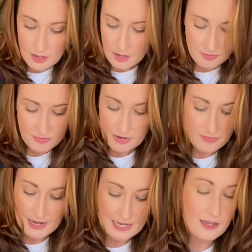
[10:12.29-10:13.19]
I very
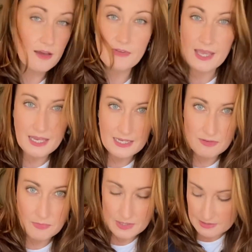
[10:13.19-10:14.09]
rarely cover any
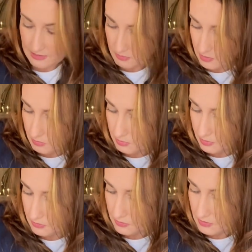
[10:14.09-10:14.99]
of my seeds with
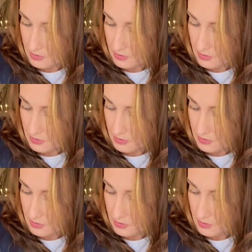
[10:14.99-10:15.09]
compost.